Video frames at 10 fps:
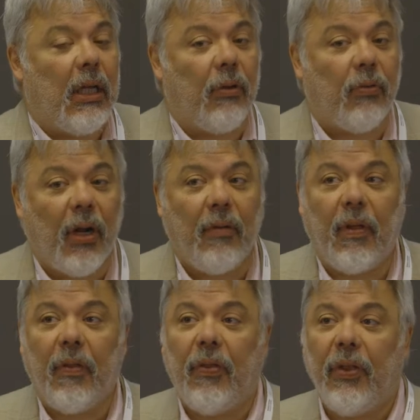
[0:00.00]
a
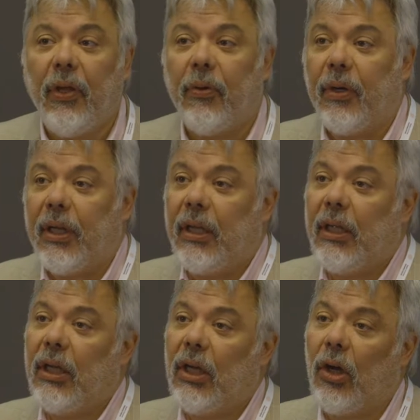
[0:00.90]
relevant theory
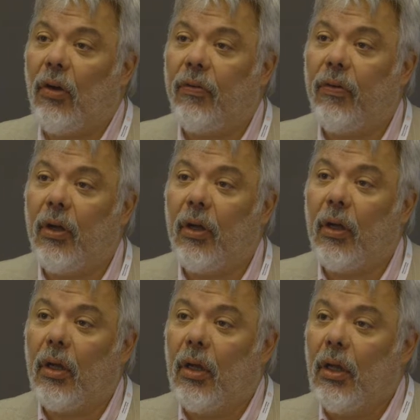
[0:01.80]

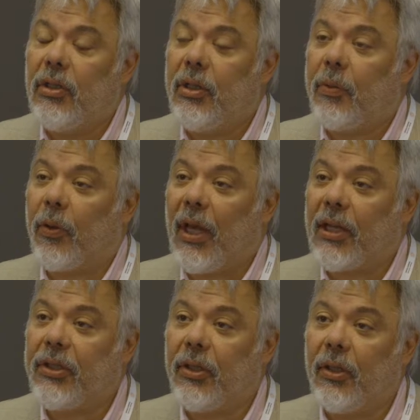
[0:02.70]
of the
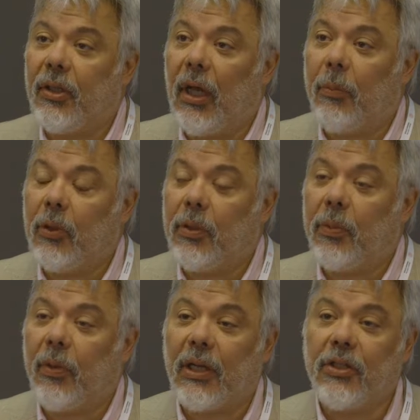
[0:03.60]
production
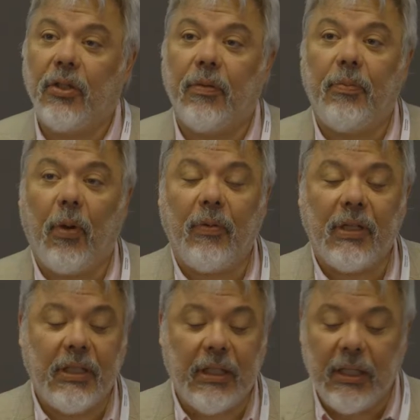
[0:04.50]
of
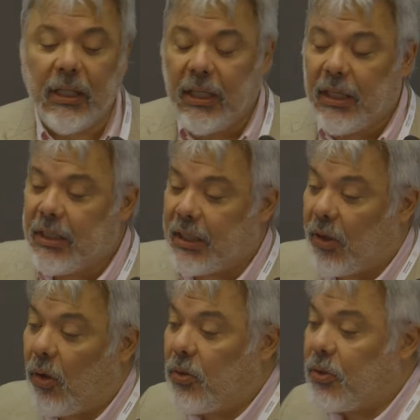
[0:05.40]
poverty that
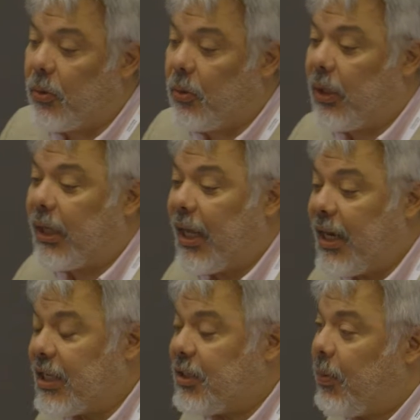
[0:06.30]
also can
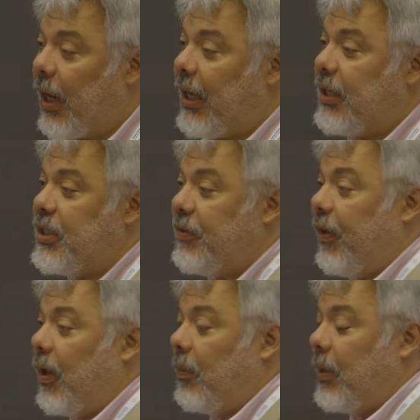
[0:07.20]
explain
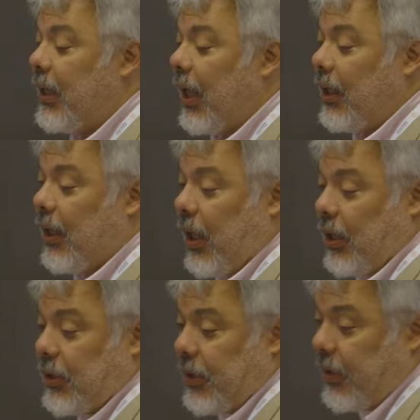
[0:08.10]
development
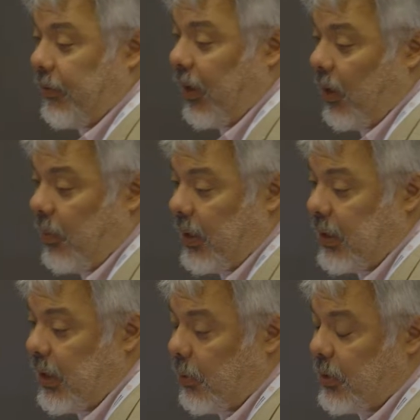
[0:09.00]
under
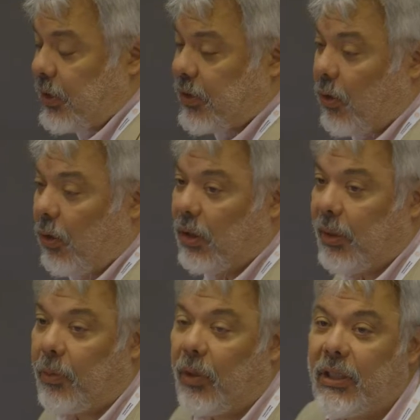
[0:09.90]
development, which is called
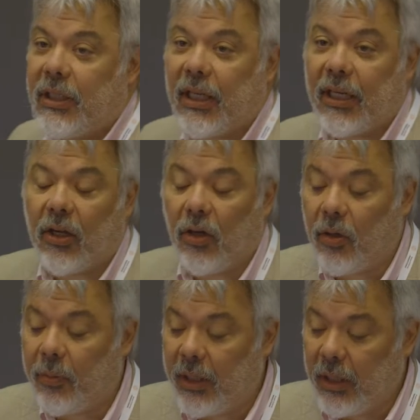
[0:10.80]
the political
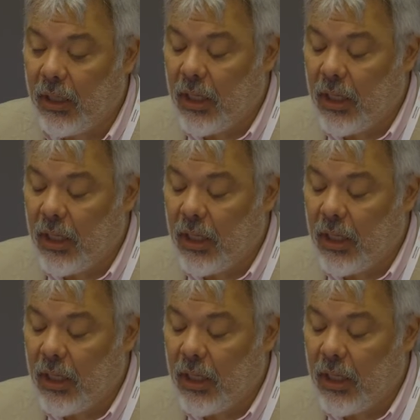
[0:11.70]
economy